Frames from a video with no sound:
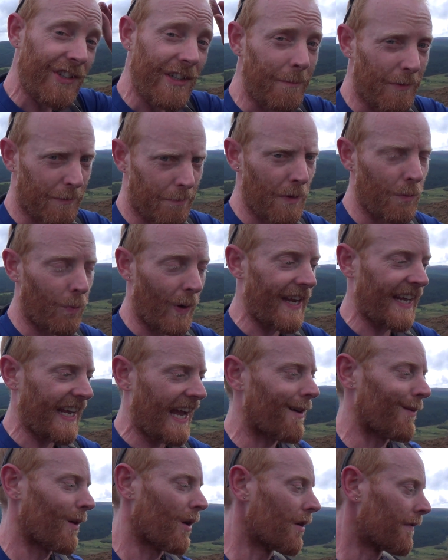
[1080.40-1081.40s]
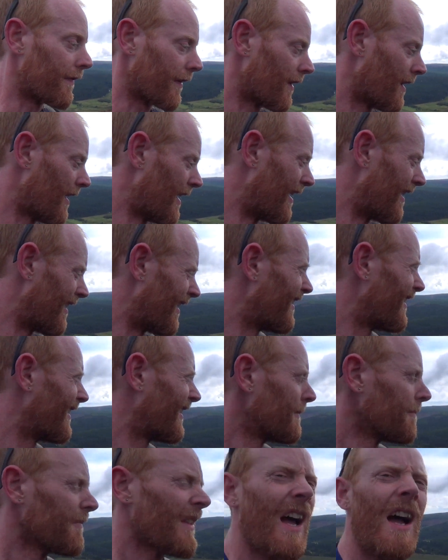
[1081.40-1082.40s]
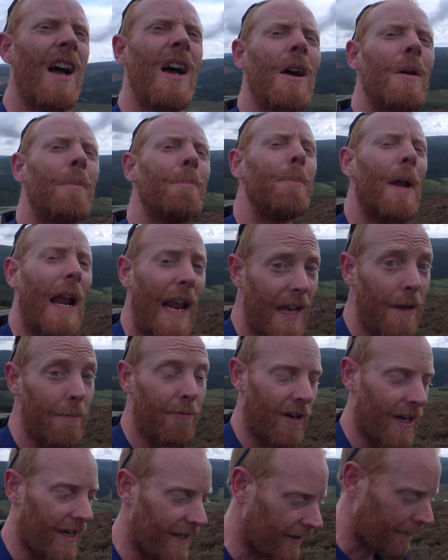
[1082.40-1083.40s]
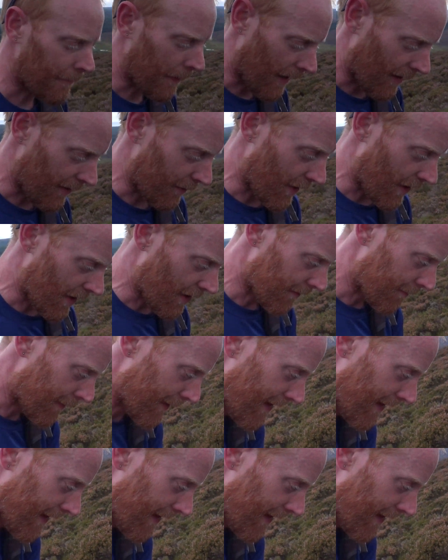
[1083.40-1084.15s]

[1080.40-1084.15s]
seems to be winning out over blaeberry in this part of the world,